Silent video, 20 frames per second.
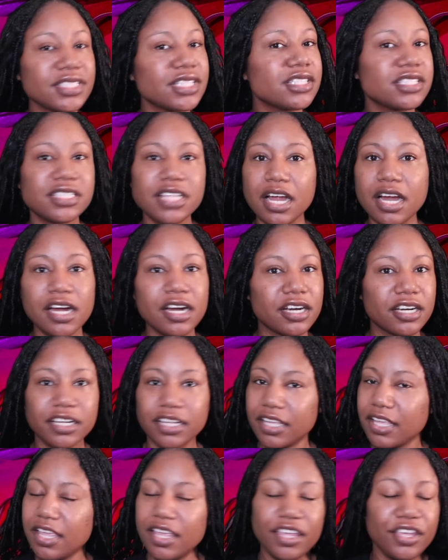Sir,
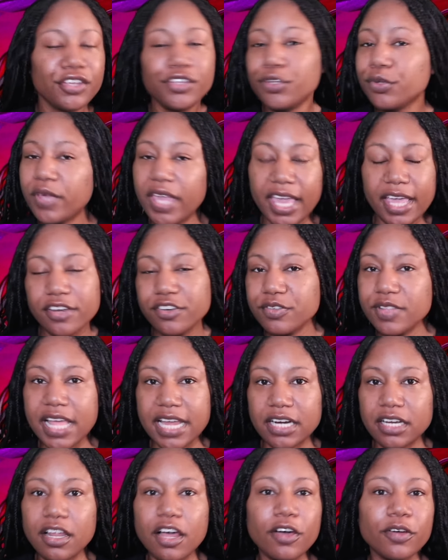you can't do
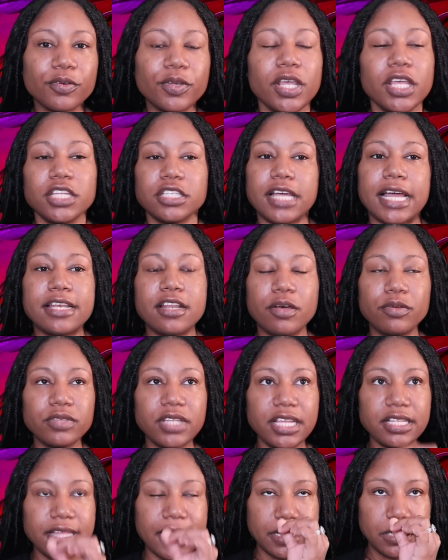that alone. So I don't
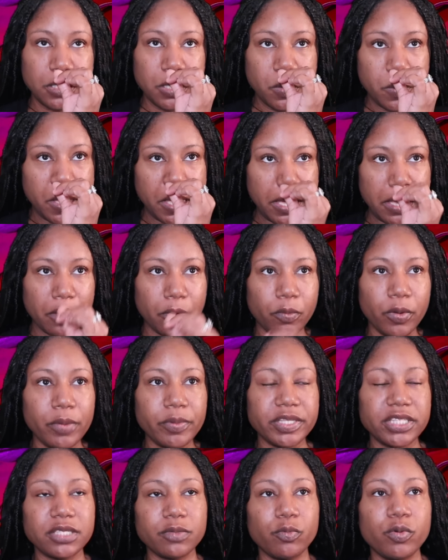think that Louis,
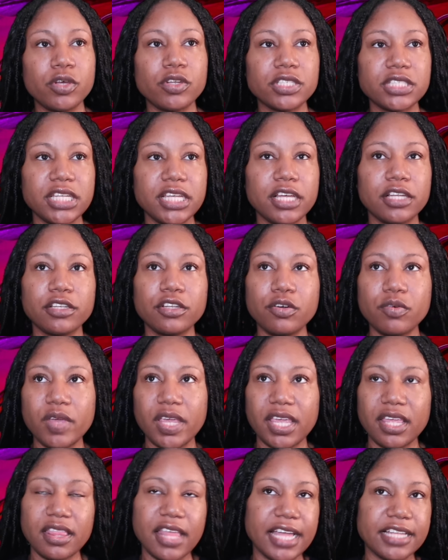we'll see a
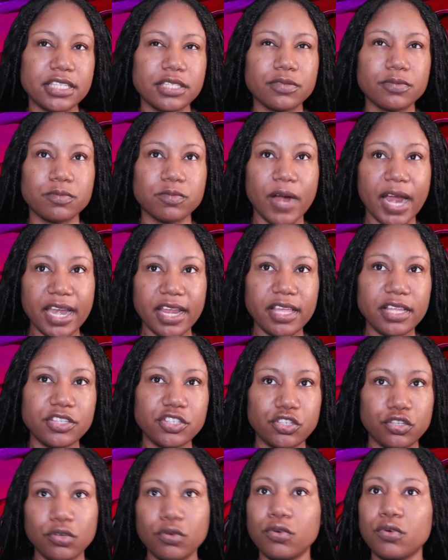Louis that's ready
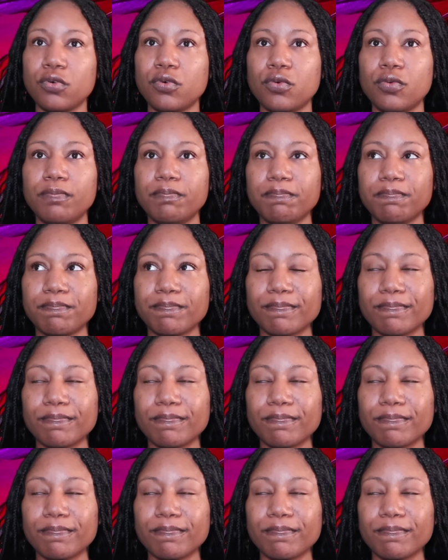to